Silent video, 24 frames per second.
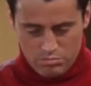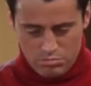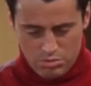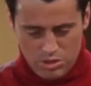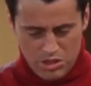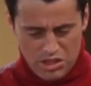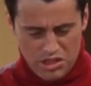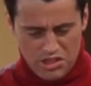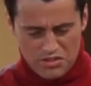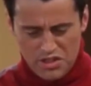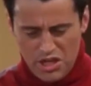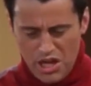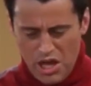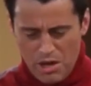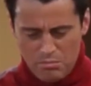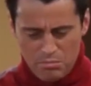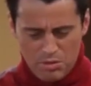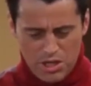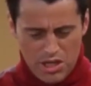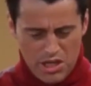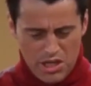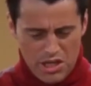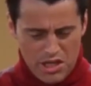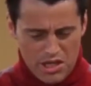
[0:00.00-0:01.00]
Blé de la
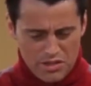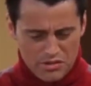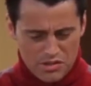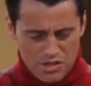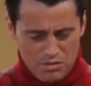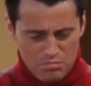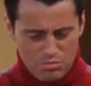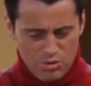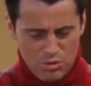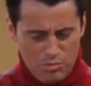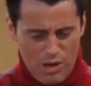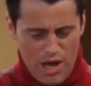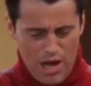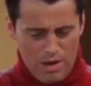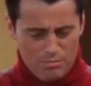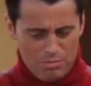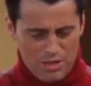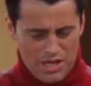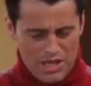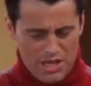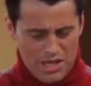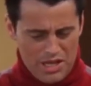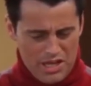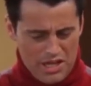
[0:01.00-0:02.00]
blé de blue blah
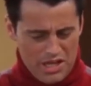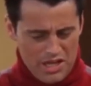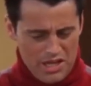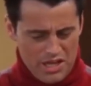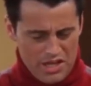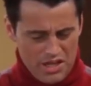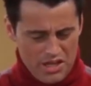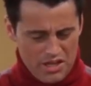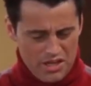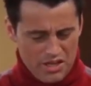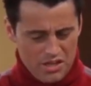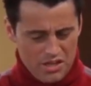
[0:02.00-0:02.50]
blé.